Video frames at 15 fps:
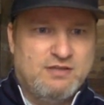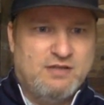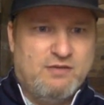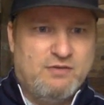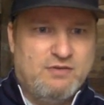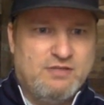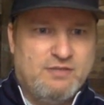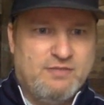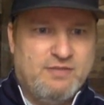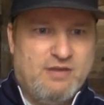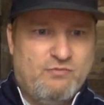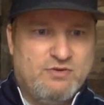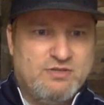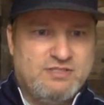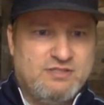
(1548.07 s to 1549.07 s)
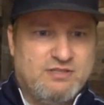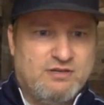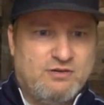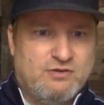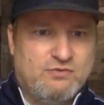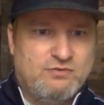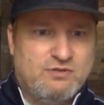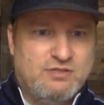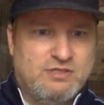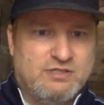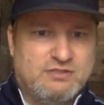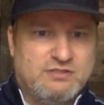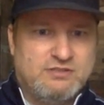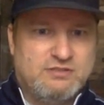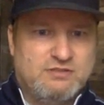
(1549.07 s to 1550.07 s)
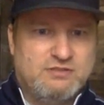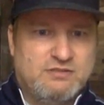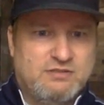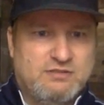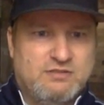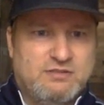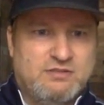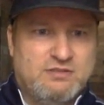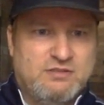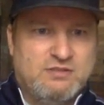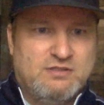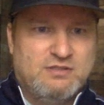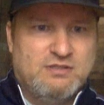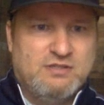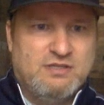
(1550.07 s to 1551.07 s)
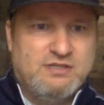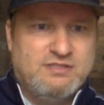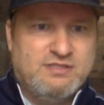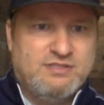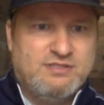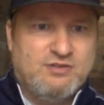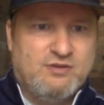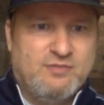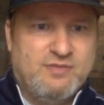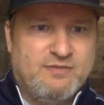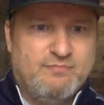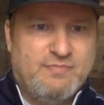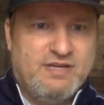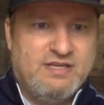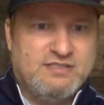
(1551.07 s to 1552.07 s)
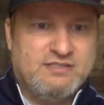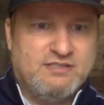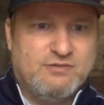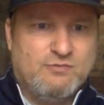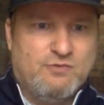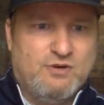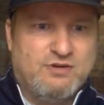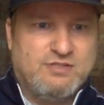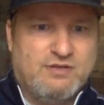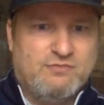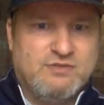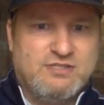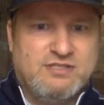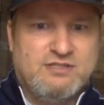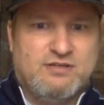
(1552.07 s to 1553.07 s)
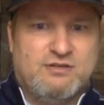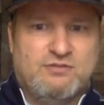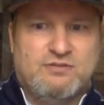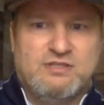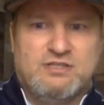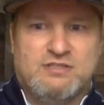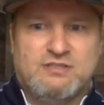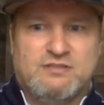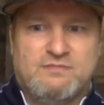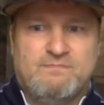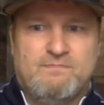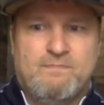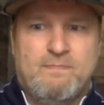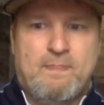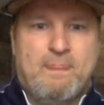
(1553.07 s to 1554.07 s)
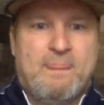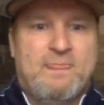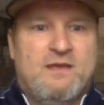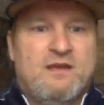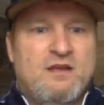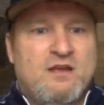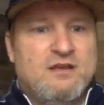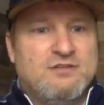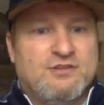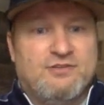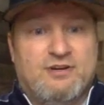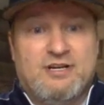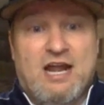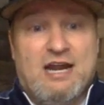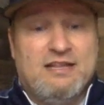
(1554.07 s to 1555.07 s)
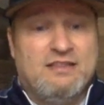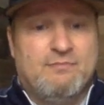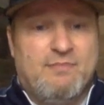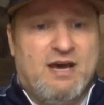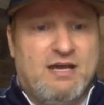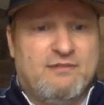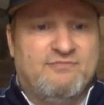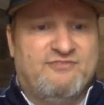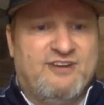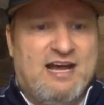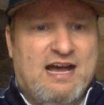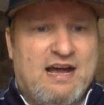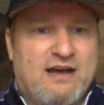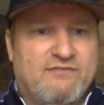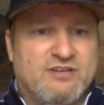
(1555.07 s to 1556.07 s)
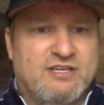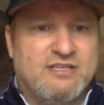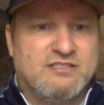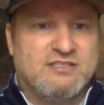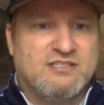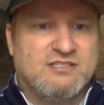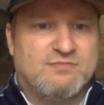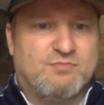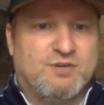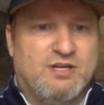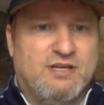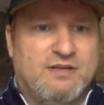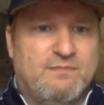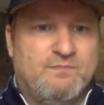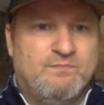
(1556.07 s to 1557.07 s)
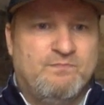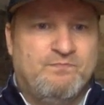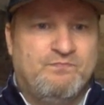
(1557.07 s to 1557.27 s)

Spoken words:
I want to see the whole list. It's just showing me the best and the worst. I want to see the whole list. So they're not in the bottom 5 against the spread.